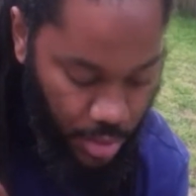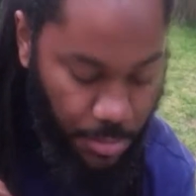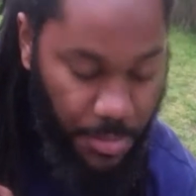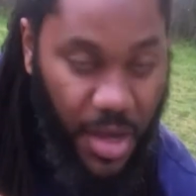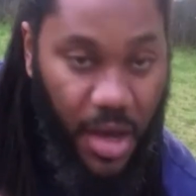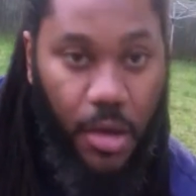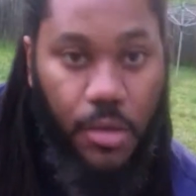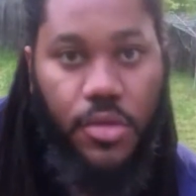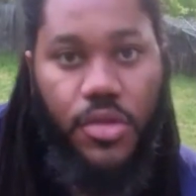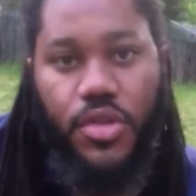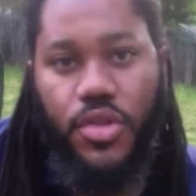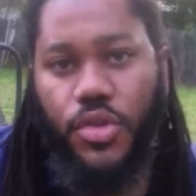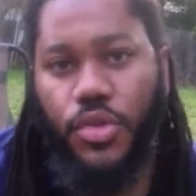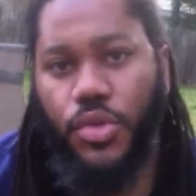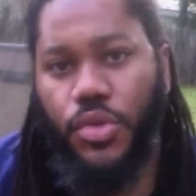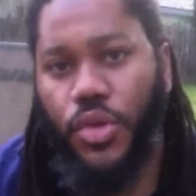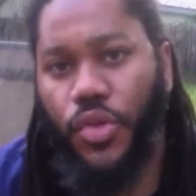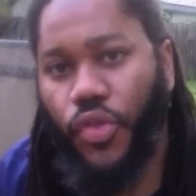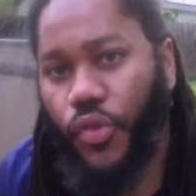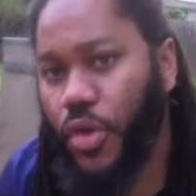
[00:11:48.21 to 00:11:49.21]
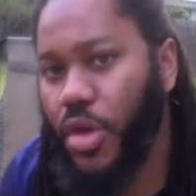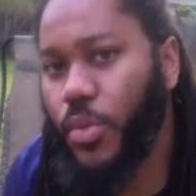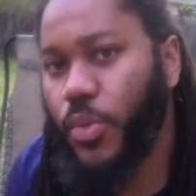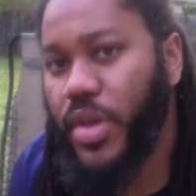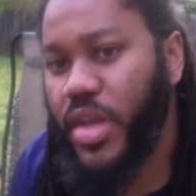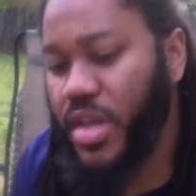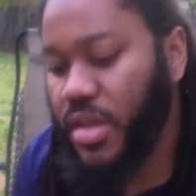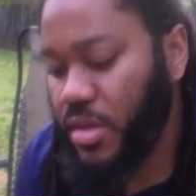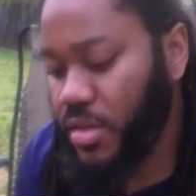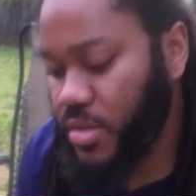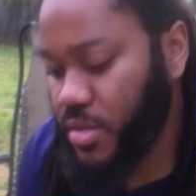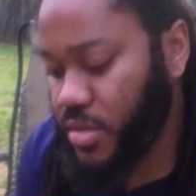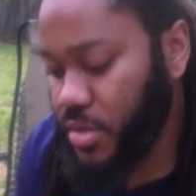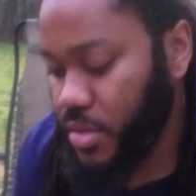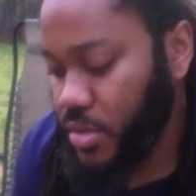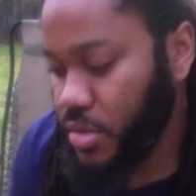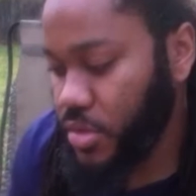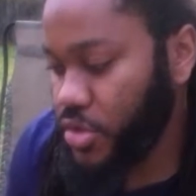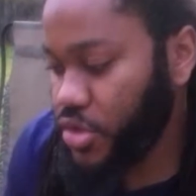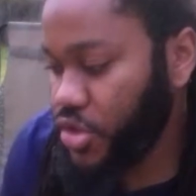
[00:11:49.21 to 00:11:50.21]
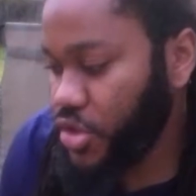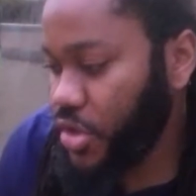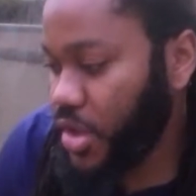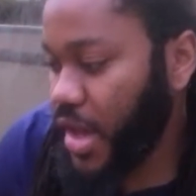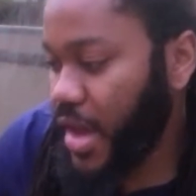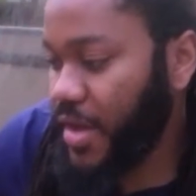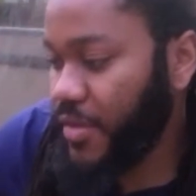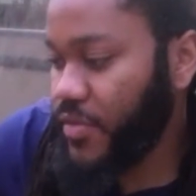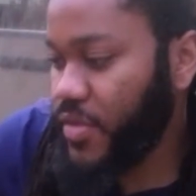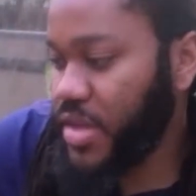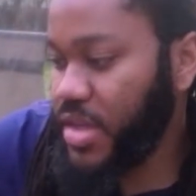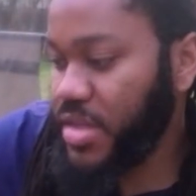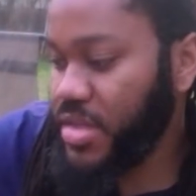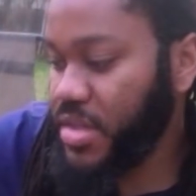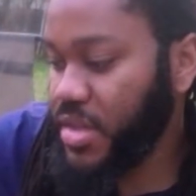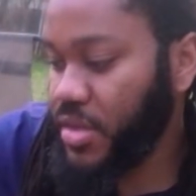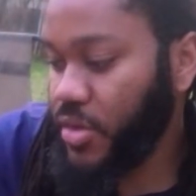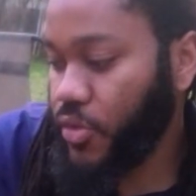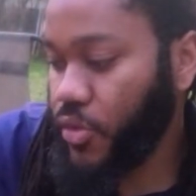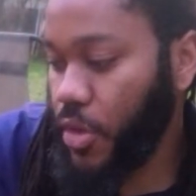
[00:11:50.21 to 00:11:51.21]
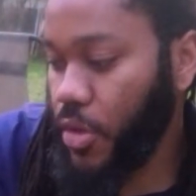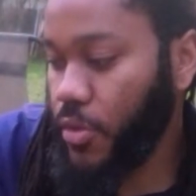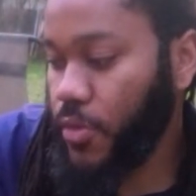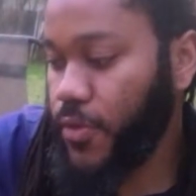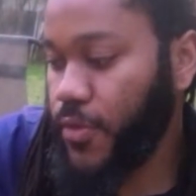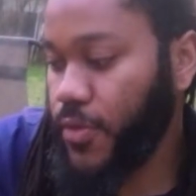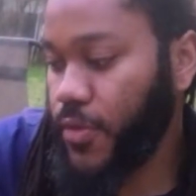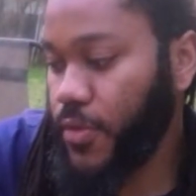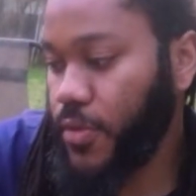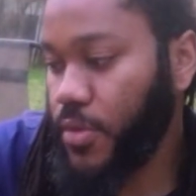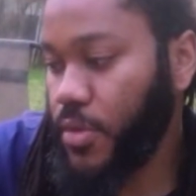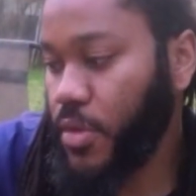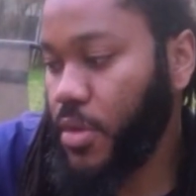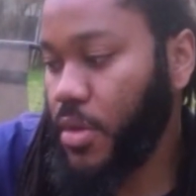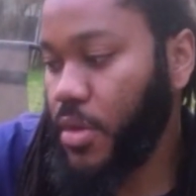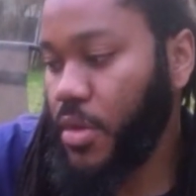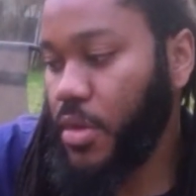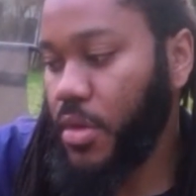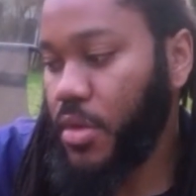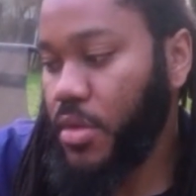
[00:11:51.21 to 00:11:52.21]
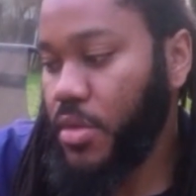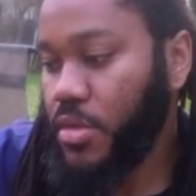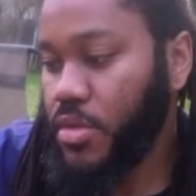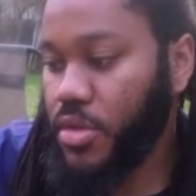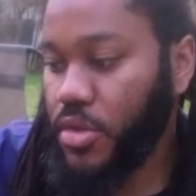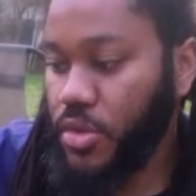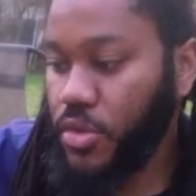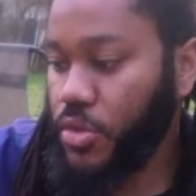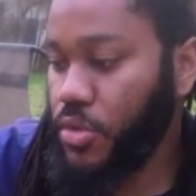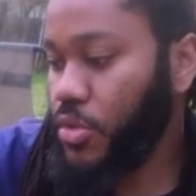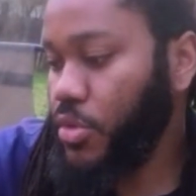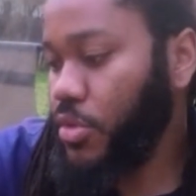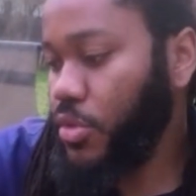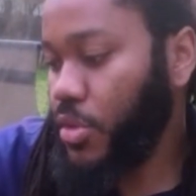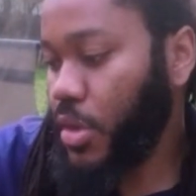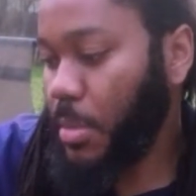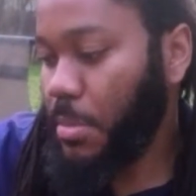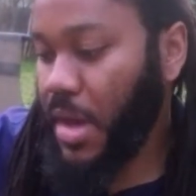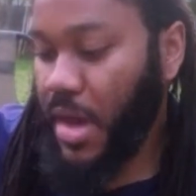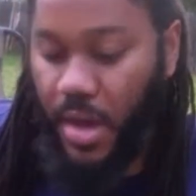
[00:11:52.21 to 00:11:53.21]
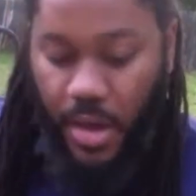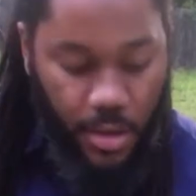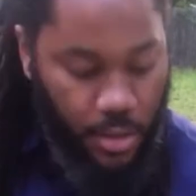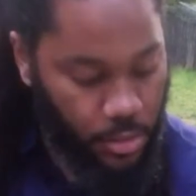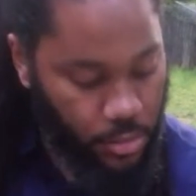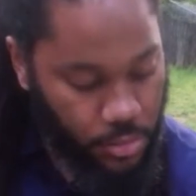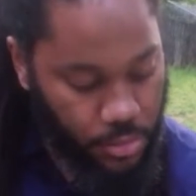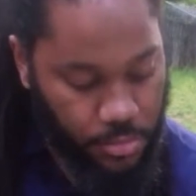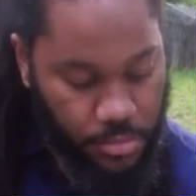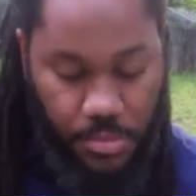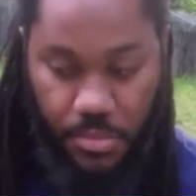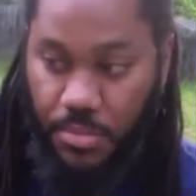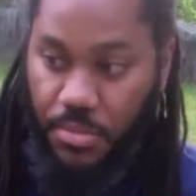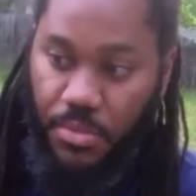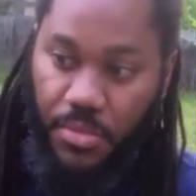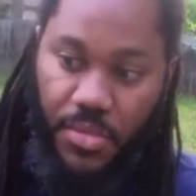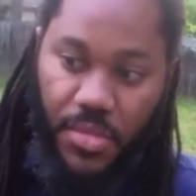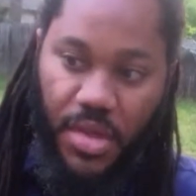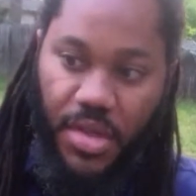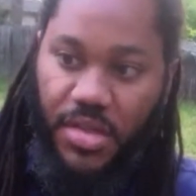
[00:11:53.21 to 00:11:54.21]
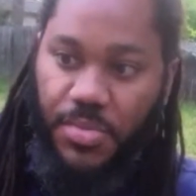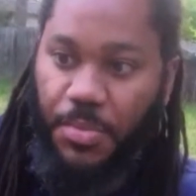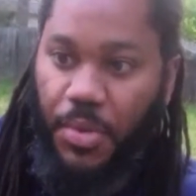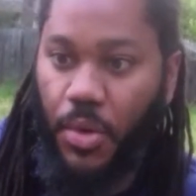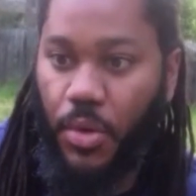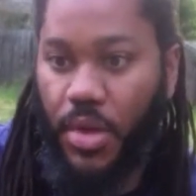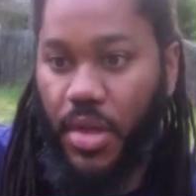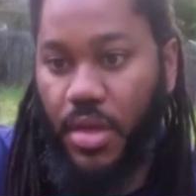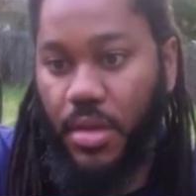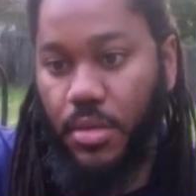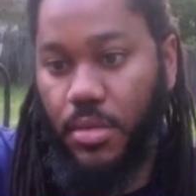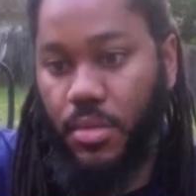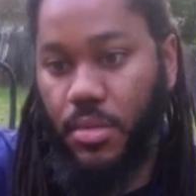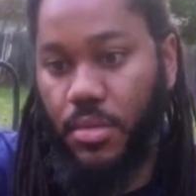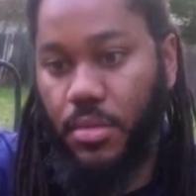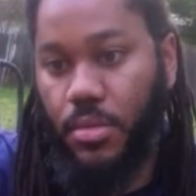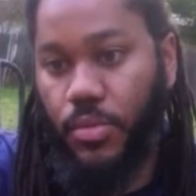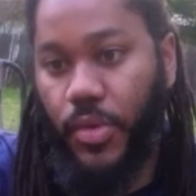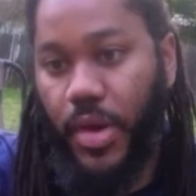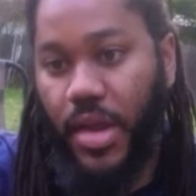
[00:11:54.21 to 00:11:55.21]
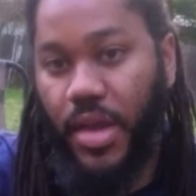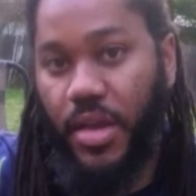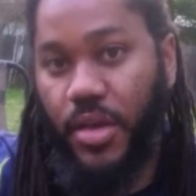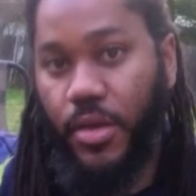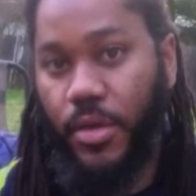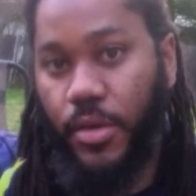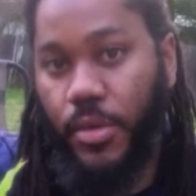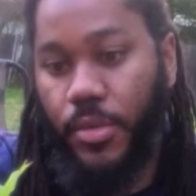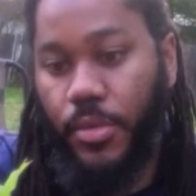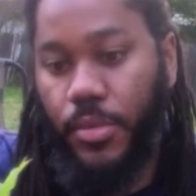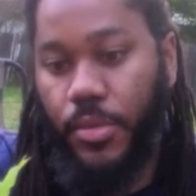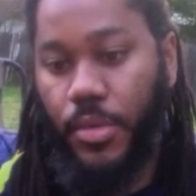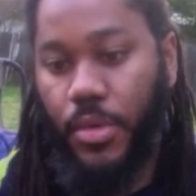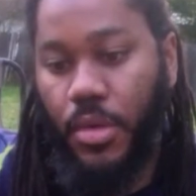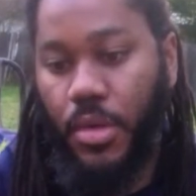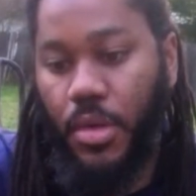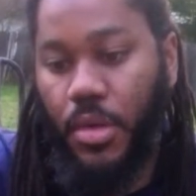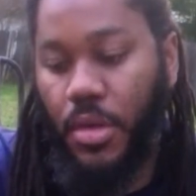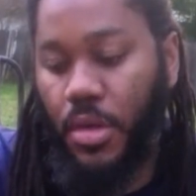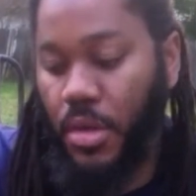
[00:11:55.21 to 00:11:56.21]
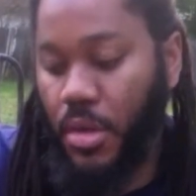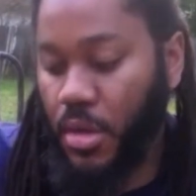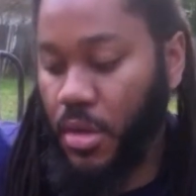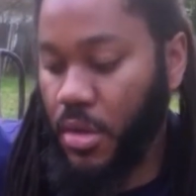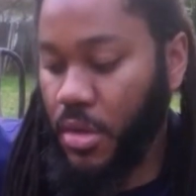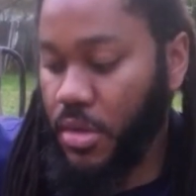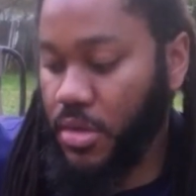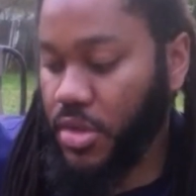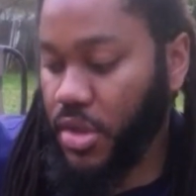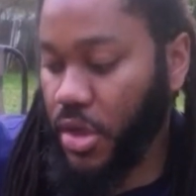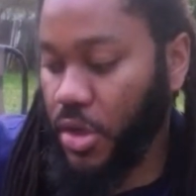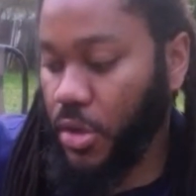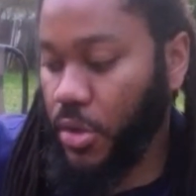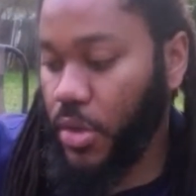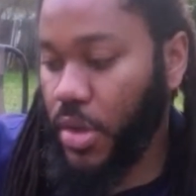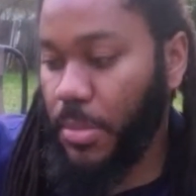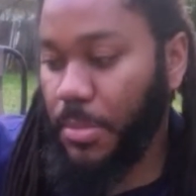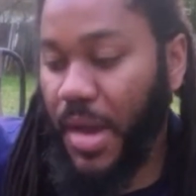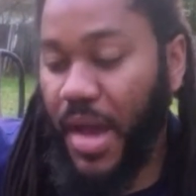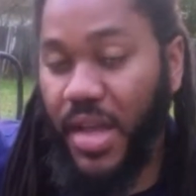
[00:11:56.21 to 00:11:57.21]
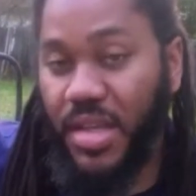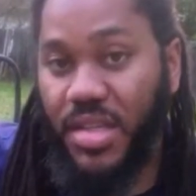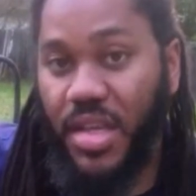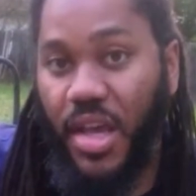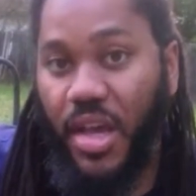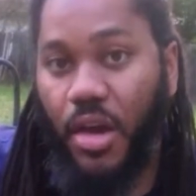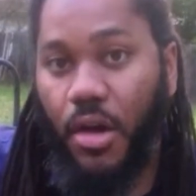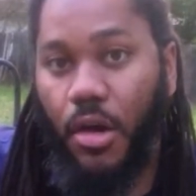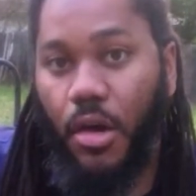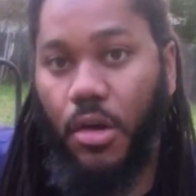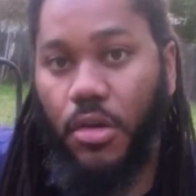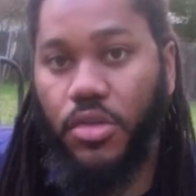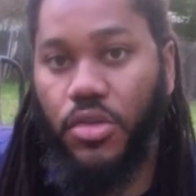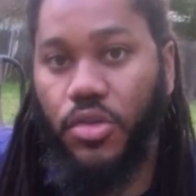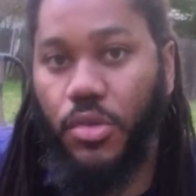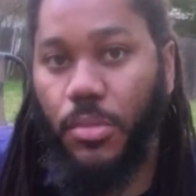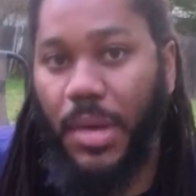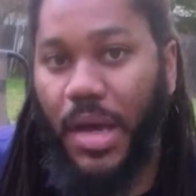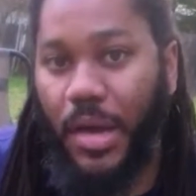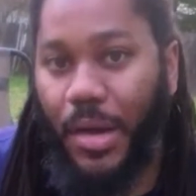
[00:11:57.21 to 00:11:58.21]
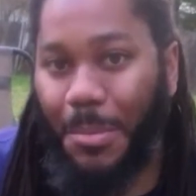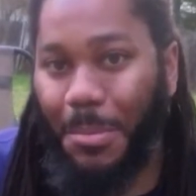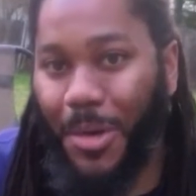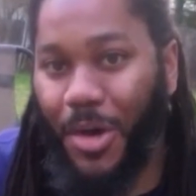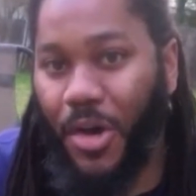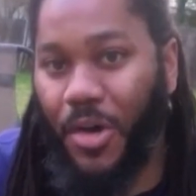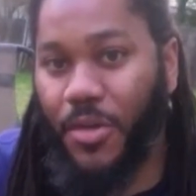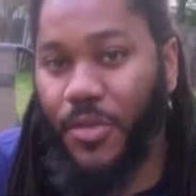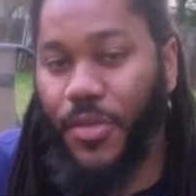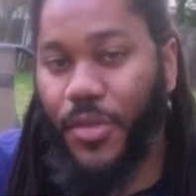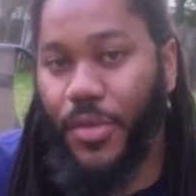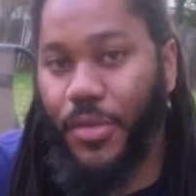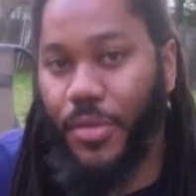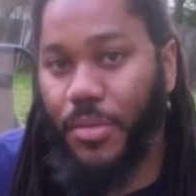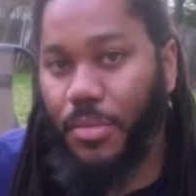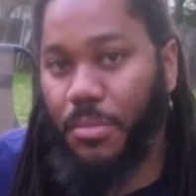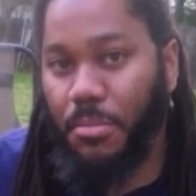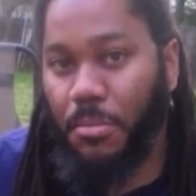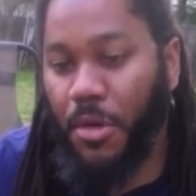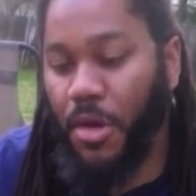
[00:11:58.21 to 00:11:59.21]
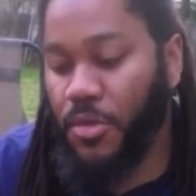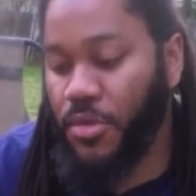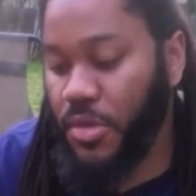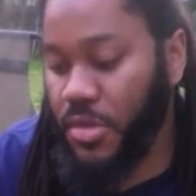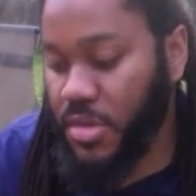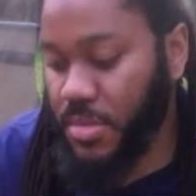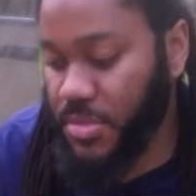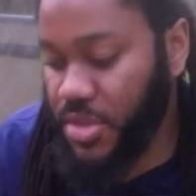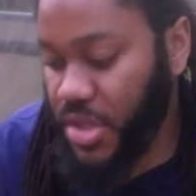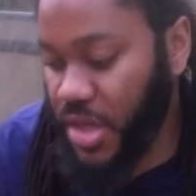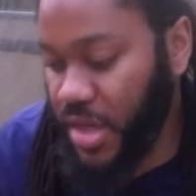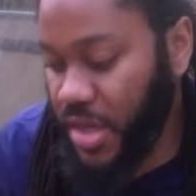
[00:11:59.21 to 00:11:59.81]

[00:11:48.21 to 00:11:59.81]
in about 2 to 3 weeks you should have decent growth to about this point right here. So it might take all to about a month and some